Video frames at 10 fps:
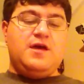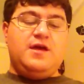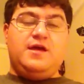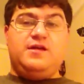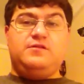
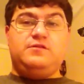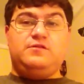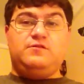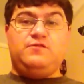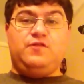it can
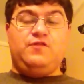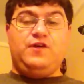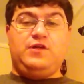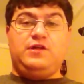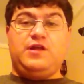
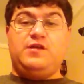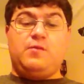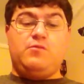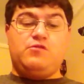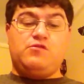fulfill a
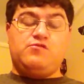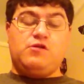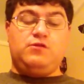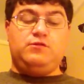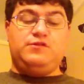number of
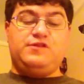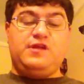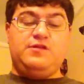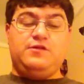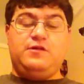roles,
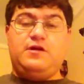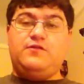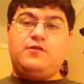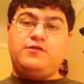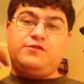either a
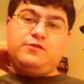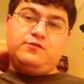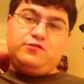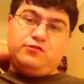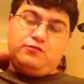very sort of
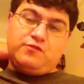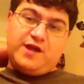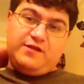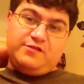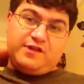
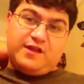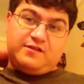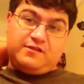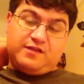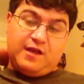short-ranged
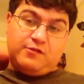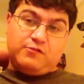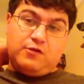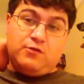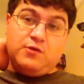anti-tank
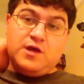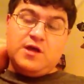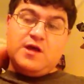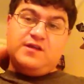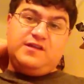role,
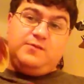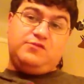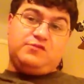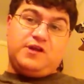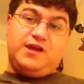deep
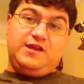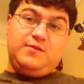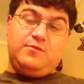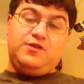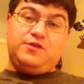striking
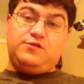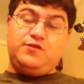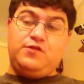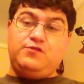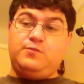in with those
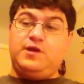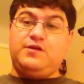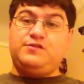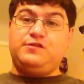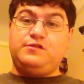fusion
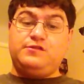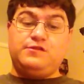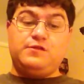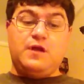blasters,